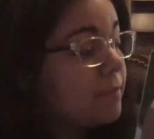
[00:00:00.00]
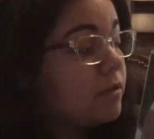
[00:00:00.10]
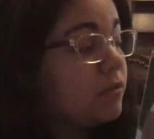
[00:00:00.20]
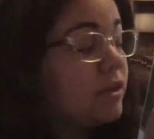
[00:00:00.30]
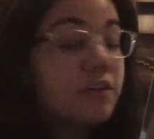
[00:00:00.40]

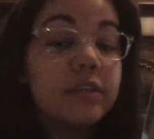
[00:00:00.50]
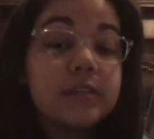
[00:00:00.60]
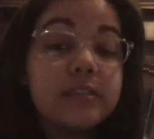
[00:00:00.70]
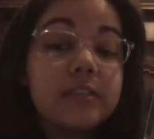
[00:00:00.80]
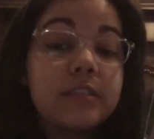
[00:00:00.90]
Now we hear
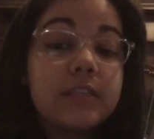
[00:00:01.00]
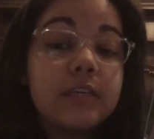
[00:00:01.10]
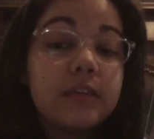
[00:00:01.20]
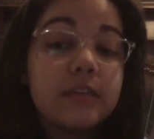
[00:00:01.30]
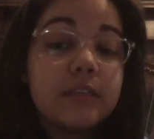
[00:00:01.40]
the T
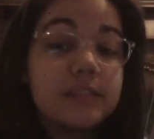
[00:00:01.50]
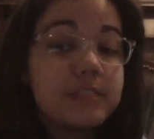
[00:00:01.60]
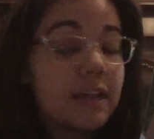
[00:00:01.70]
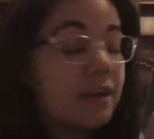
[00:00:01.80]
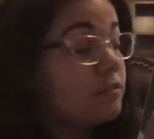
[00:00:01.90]

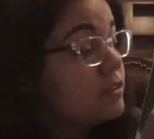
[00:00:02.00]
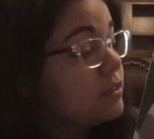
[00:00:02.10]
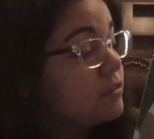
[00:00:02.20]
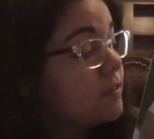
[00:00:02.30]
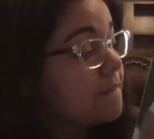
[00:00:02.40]
sound
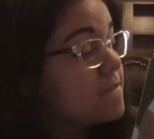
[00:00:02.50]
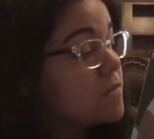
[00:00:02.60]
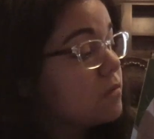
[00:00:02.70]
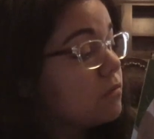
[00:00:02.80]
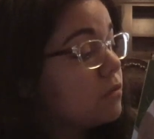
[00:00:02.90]

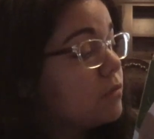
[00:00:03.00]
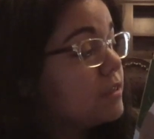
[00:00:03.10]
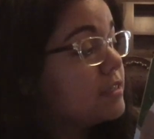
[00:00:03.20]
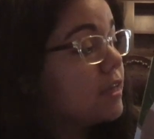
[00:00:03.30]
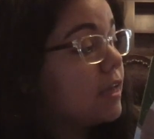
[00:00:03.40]
when we
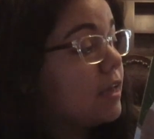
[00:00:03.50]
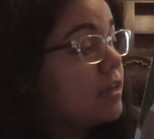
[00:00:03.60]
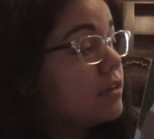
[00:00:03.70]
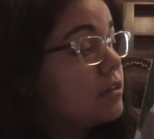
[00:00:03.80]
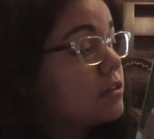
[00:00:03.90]

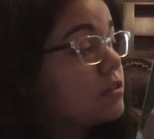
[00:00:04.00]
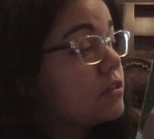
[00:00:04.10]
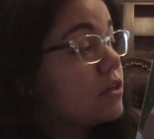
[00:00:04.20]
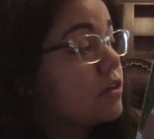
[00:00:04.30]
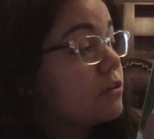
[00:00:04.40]
say
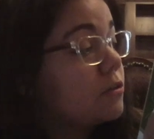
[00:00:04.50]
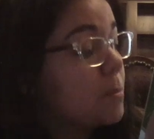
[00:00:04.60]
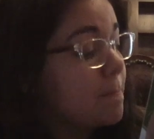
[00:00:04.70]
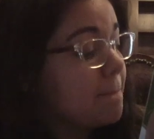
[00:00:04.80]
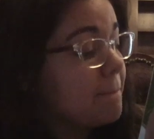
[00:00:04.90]

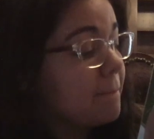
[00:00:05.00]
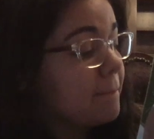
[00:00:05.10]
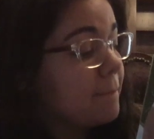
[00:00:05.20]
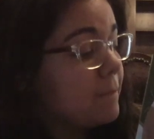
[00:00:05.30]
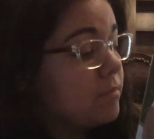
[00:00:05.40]
turtle
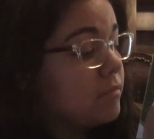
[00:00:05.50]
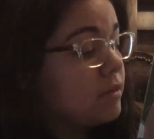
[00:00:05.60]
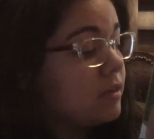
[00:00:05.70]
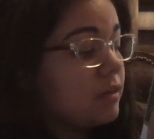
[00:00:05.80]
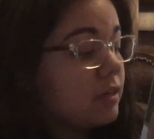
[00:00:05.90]

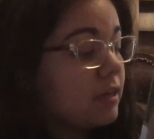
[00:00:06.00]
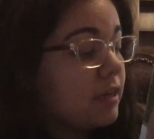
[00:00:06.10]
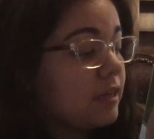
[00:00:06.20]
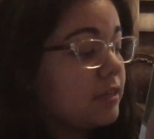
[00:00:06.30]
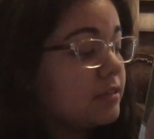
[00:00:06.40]

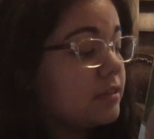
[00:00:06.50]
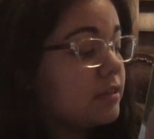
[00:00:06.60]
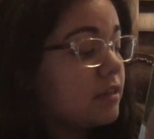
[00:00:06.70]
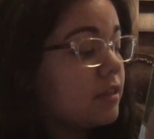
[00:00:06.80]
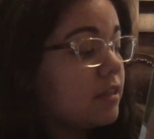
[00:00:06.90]
and
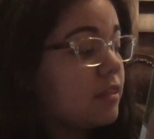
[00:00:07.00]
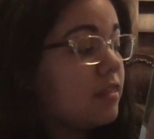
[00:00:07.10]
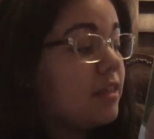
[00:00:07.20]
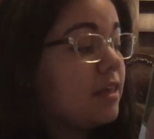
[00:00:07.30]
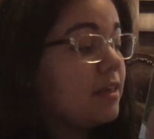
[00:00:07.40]

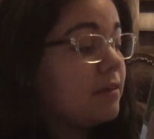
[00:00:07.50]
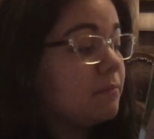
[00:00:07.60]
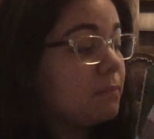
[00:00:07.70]
the.